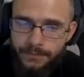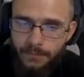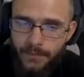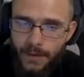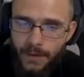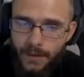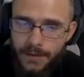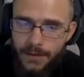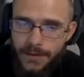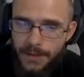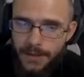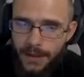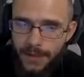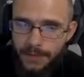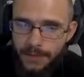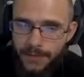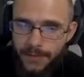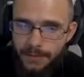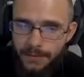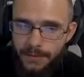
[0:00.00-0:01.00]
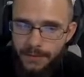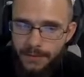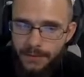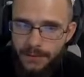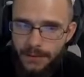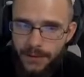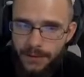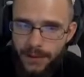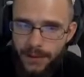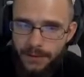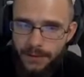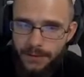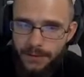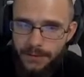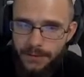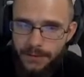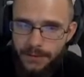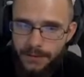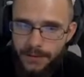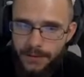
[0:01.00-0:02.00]
let's dive into your character
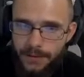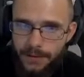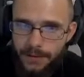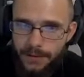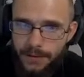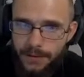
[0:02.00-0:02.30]
screen here.